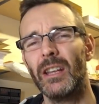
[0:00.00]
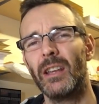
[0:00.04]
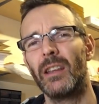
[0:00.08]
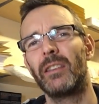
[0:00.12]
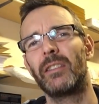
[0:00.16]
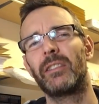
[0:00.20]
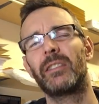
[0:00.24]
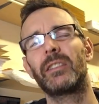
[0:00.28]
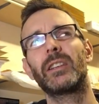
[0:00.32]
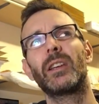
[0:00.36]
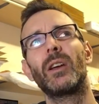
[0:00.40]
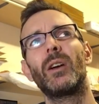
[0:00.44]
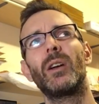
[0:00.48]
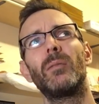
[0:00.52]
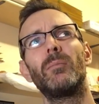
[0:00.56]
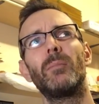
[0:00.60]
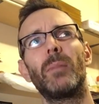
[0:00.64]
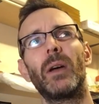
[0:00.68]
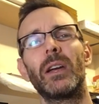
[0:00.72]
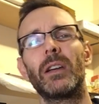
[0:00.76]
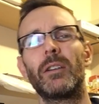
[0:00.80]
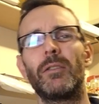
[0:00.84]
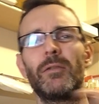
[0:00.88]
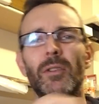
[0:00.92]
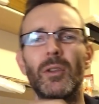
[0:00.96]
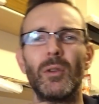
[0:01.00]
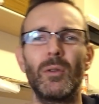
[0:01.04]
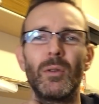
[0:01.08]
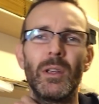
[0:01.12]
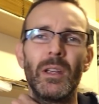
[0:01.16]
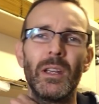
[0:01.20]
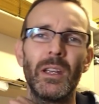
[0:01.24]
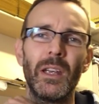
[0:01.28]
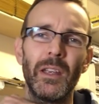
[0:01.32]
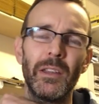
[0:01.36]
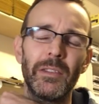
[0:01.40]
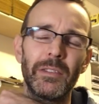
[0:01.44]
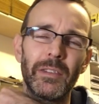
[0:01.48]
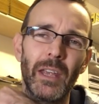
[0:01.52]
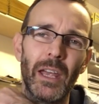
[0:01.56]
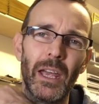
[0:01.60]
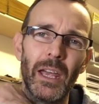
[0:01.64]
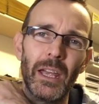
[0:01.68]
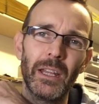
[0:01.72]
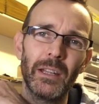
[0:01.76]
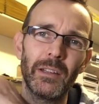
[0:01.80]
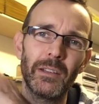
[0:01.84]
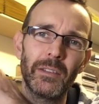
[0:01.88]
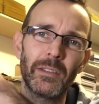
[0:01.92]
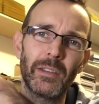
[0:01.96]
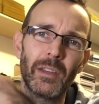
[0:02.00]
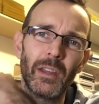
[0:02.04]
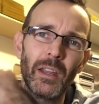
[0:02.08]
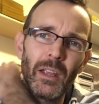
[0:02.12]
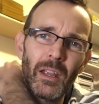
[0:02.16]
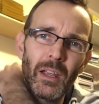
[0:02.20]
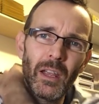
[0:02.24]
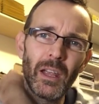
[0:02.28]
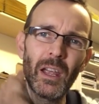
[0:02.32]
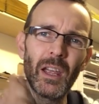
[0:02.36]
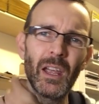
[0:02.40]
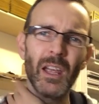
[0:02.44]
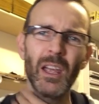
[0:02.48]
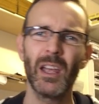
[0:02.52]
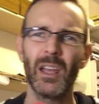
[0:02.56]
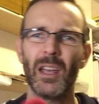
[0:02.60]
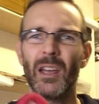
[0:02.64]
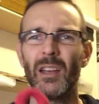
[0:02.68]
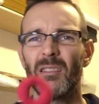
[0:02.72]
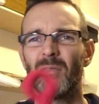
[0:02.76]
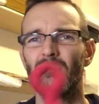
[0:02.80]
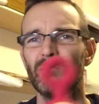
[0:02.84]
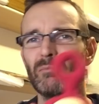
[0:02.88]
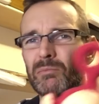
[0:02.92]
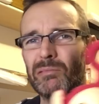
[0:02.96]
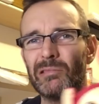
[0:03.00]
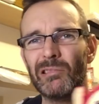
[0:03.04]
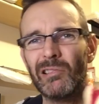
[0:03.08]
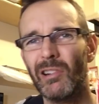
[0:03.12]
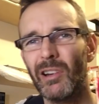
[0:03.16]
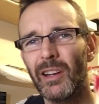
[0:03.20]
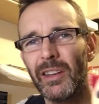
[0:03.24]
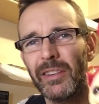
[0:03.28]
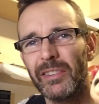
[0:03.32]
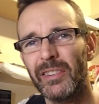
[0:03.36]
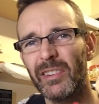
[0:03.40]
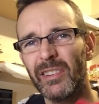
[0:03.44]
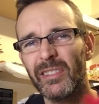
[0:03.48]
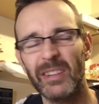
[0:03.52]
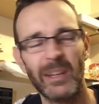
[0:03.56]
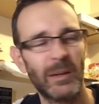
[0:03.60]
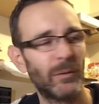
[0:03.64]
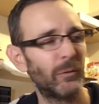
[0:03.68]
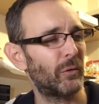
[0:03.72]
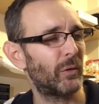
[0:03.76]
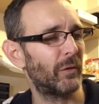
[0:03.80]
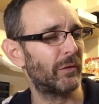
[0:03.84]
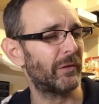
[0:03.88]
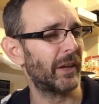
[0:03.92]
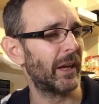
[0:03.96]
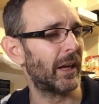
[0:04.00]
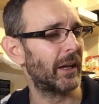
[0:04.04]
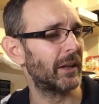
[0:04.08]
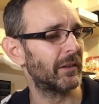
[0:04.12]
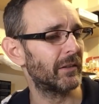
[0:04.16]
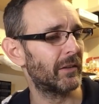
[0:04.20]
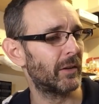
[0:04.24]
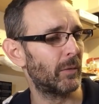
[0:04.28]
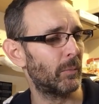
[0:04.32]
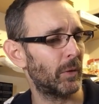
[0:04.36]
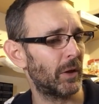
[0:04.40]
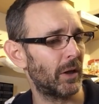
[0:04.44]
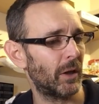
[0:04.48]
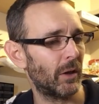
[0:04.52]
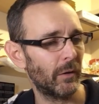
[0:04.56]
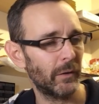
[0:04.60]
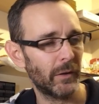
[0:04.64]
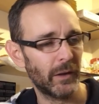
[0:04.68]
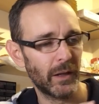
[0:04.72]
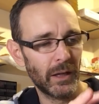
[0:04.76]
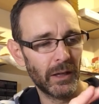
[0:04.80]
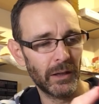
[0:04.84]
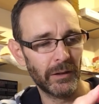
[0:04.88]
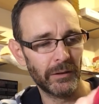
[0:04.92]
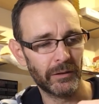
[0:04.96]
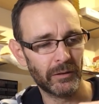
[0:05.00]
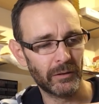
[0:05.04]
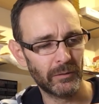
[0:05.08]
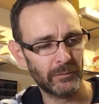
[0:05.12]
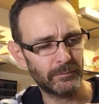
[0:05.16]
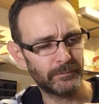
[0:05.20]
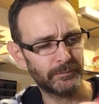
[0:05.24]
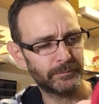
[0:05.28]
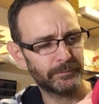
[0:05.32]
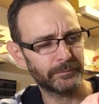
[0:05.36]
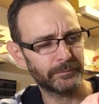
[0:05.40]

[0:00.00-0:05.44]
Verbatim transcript: these going back a few years, and prices seem to have tanked a bit on these.